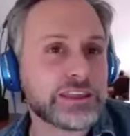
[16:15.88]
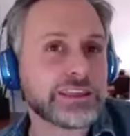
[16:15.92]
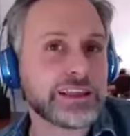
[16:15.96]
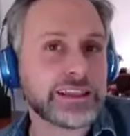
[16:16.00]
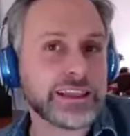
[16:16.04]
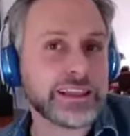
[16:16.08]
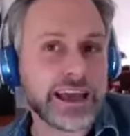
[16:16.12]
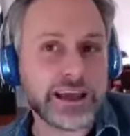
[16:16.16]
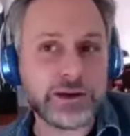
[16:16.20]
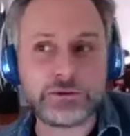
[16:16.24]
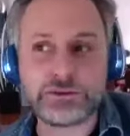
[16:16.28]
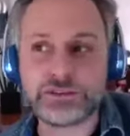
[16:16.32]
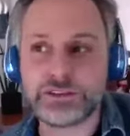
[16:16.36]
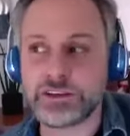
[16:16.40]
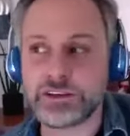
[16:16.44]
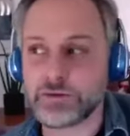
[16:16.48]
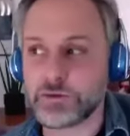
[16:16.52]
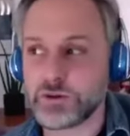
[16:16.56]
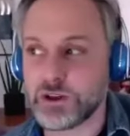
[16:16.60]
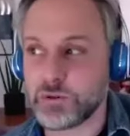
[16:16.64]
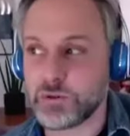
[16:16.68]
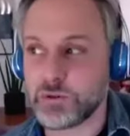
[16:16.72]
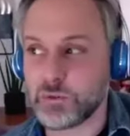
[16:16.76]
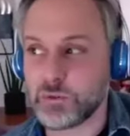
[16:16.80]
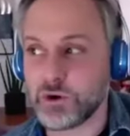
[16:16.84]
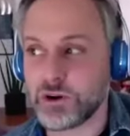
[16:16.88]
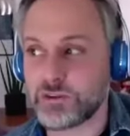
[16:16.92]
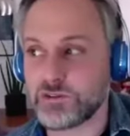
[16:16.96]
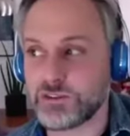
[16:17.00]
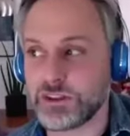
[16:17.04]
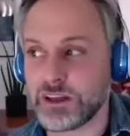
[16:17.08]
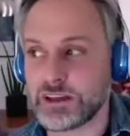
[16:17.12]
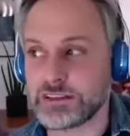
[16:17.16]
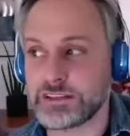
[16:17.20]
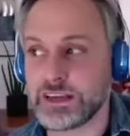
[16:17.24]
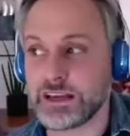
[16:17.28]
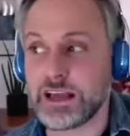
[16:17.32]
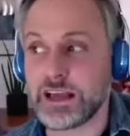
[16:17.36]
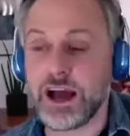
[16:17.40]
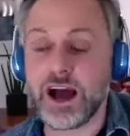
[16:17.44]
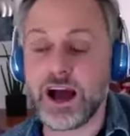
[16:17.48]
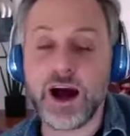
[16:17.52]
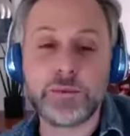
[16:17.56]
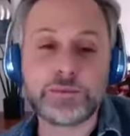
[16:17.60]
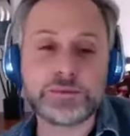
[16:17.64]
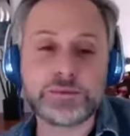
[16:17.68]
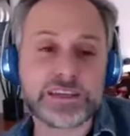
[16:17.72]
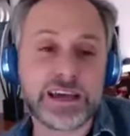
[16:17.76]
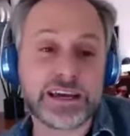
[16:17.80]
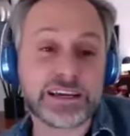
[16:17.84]
that language that can work for that is like
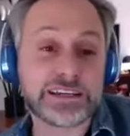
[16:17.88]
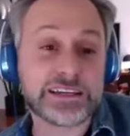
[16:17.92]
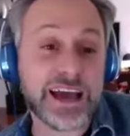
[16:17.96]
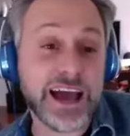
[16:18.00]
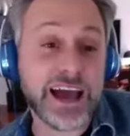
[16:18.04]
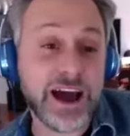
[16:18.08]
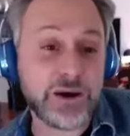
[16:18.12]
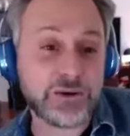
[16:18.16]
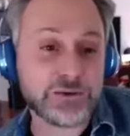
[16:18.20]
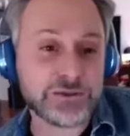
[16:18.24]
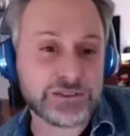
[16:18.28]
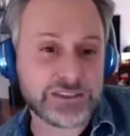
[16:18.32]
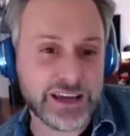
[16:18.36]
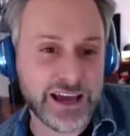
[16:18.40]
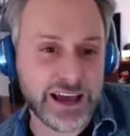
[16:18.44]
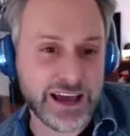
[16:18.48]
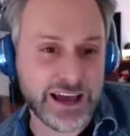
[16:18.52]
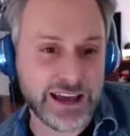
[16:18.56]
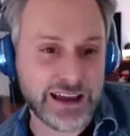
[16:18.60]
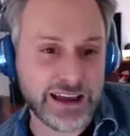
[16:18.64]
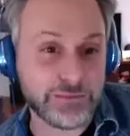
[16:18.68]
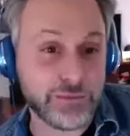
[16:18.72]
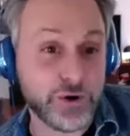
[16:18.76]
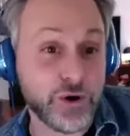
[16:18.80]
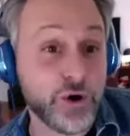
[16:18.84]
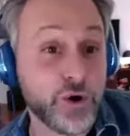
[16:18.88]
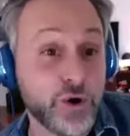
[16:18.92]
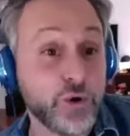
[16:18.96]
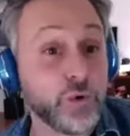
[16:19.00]
upside down time